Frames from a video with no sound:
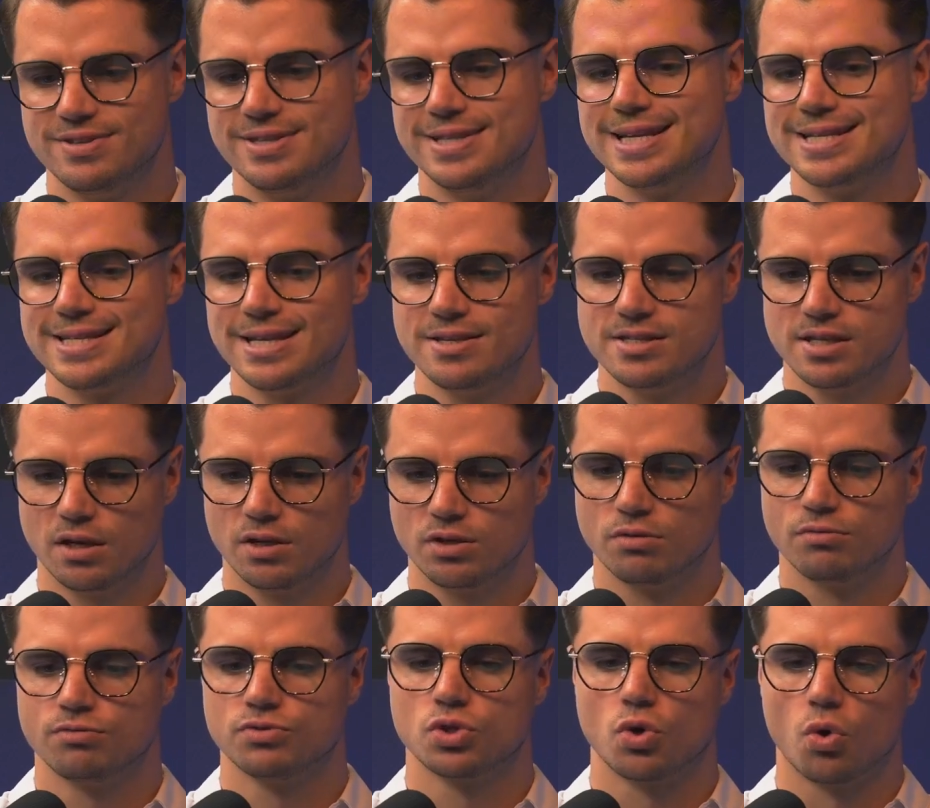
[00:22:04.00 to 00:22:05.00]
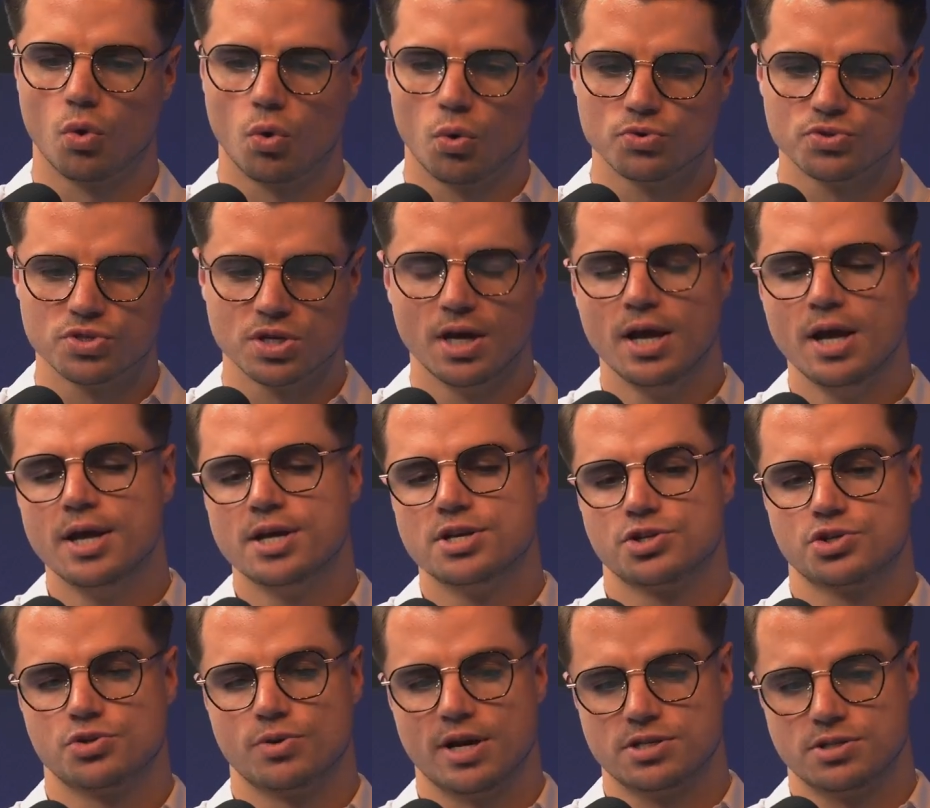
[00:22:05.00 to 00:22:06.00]
disincentives, goals,
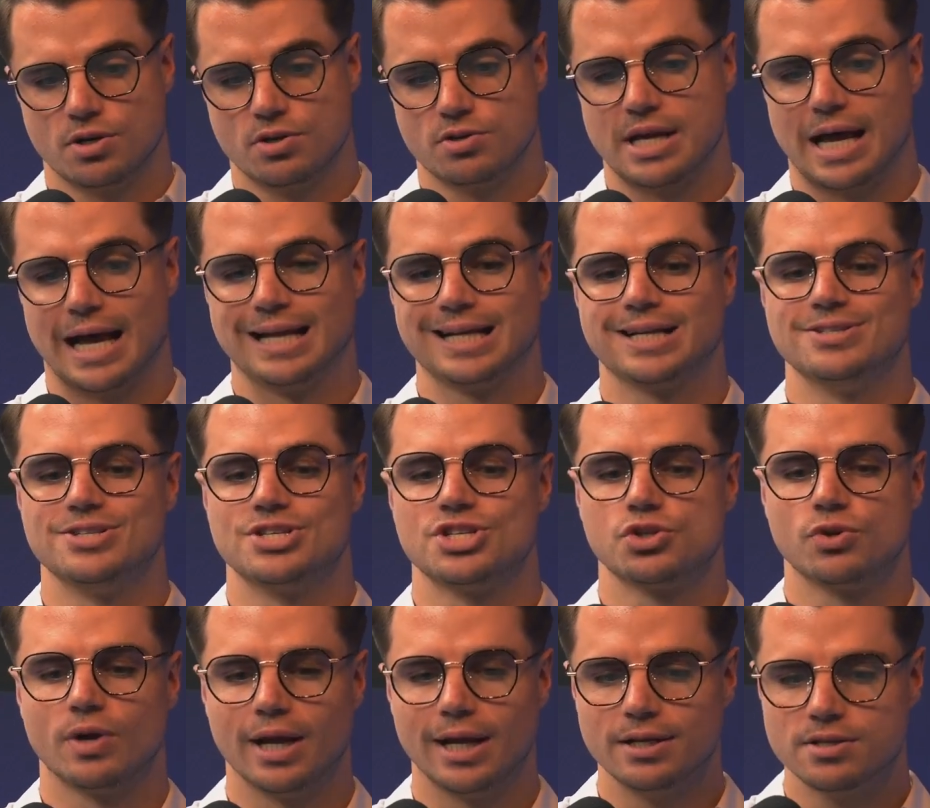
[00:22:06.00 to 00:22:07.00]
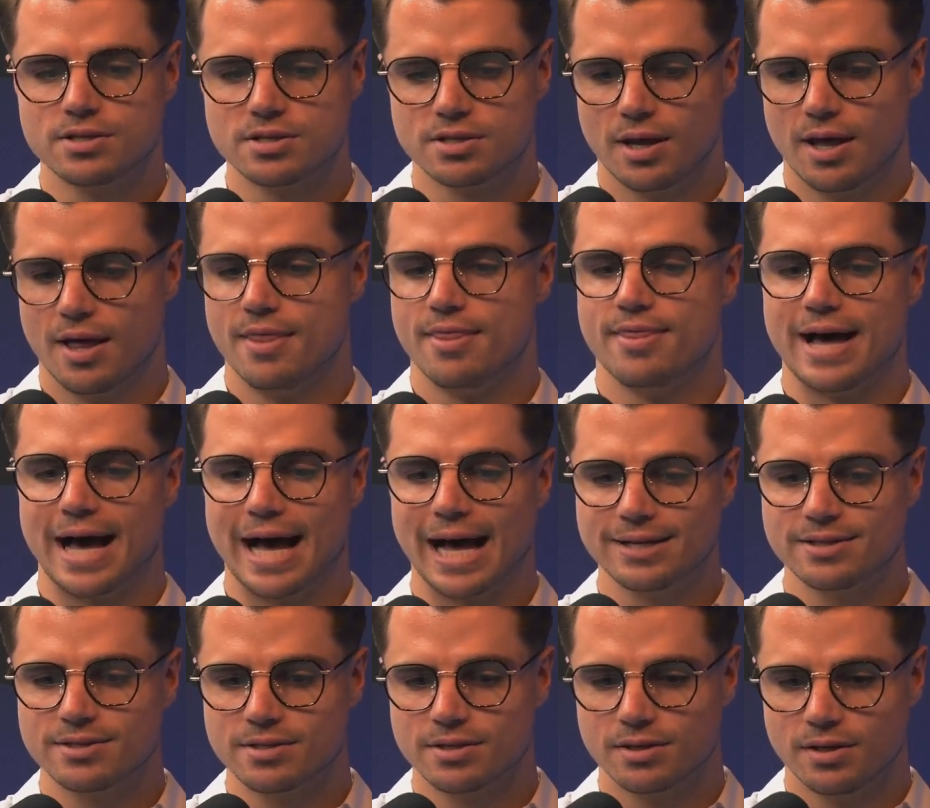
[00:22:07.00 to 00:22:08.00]
stressors, and constraints
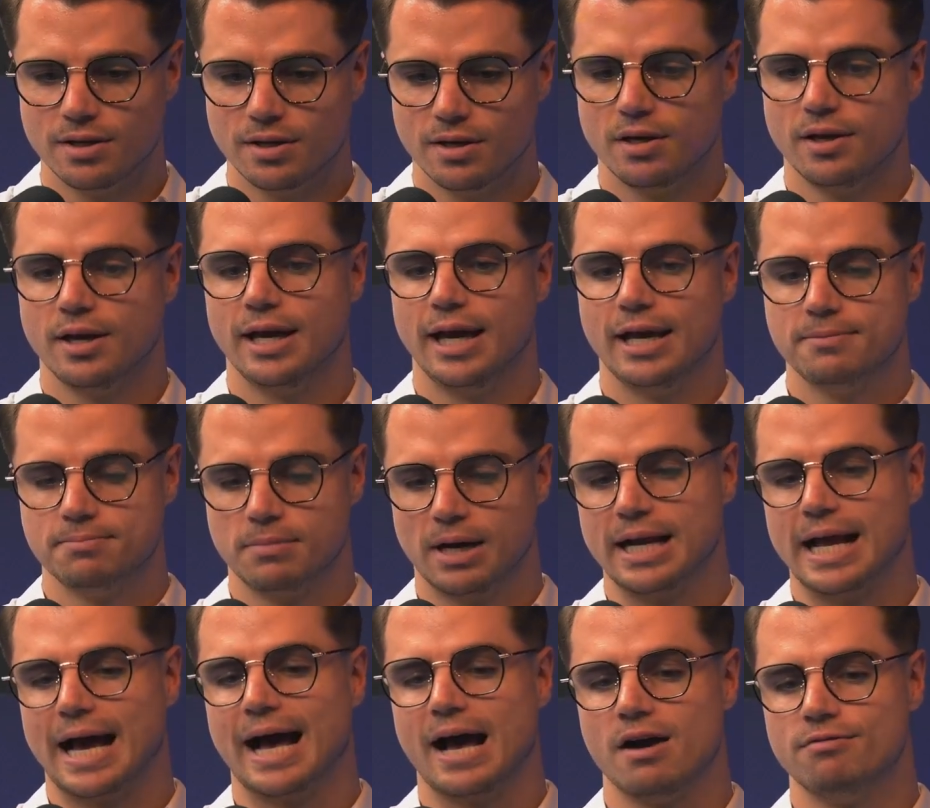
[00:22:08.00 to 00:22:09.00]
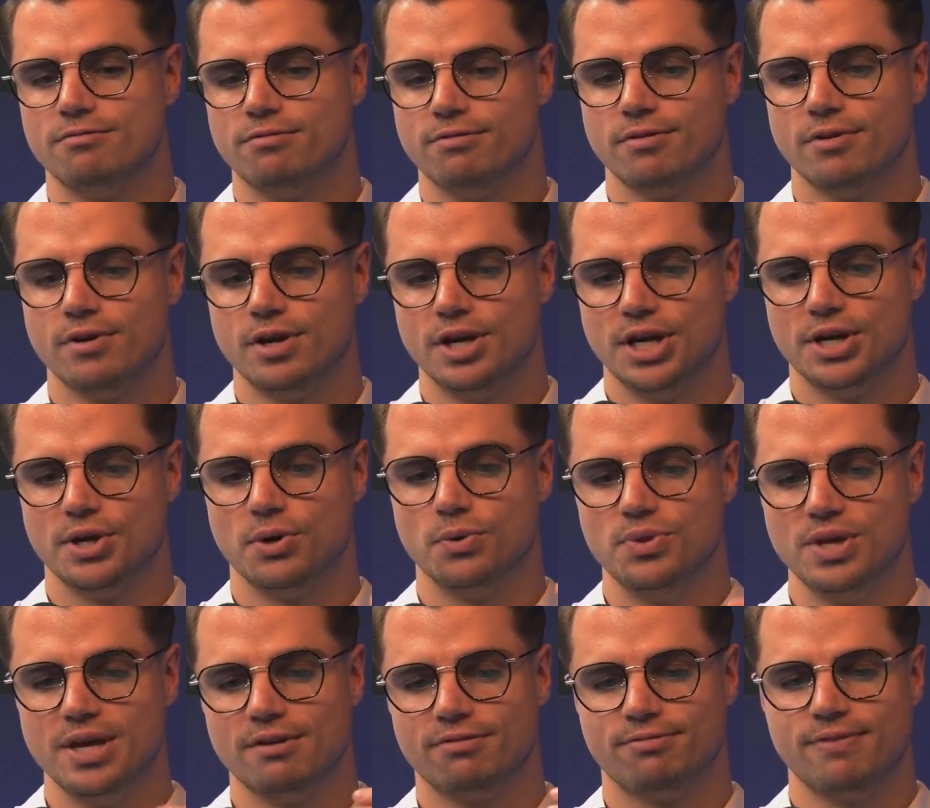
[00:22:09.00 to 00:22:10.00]
that it might have,
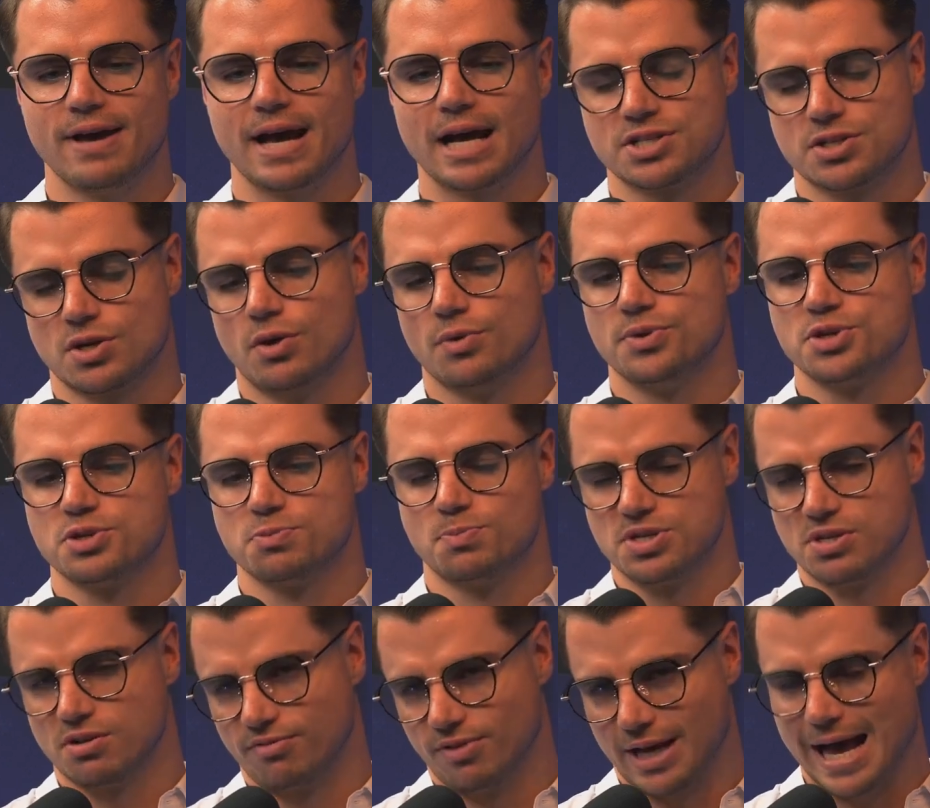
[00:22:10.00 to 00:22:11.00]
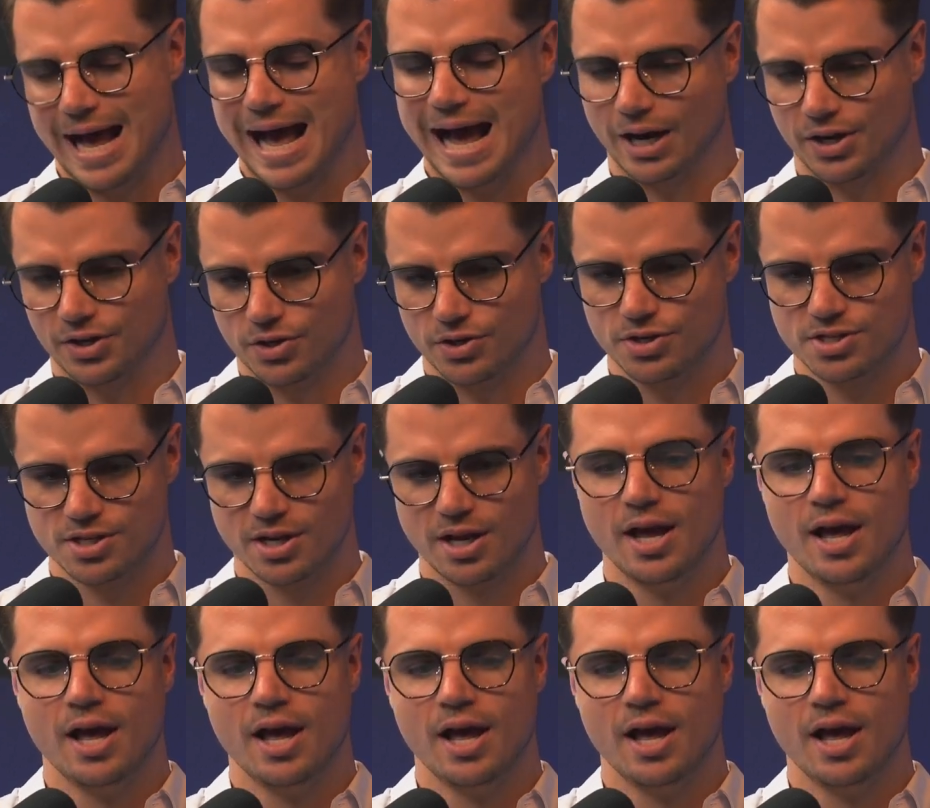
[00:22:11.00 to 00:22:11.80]
the effects on the specific actors.